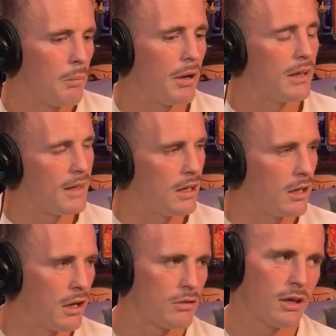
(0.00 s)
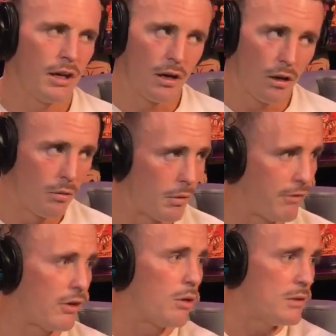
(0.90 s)
But I didn't. And I was like, no,
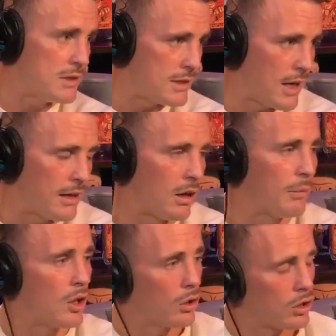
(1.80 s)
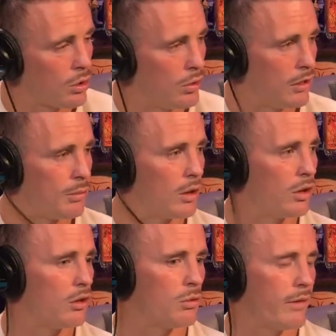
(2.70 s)
motherfucker, we said, like, we got to do this. We got to
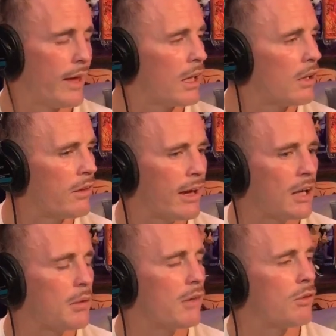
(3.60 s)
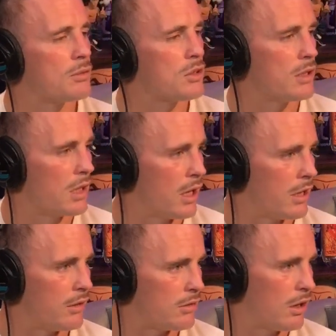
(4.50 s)
do this. But there ain't going to be another opportunity like
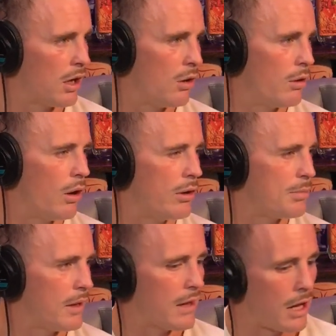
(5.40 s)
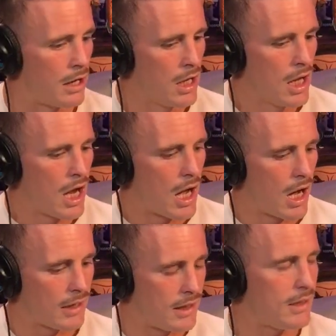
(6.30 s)
this. Like, I always believe that. And
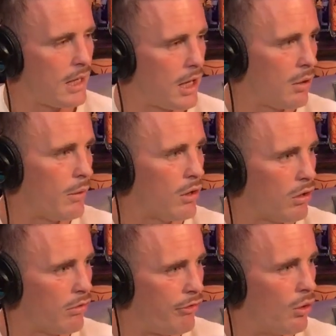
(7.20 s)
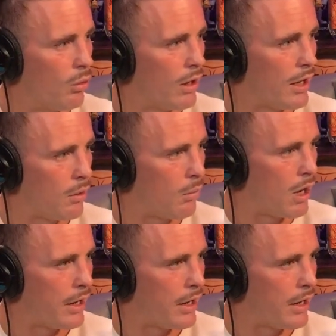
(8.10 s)
I did it and I went on and fought and I won.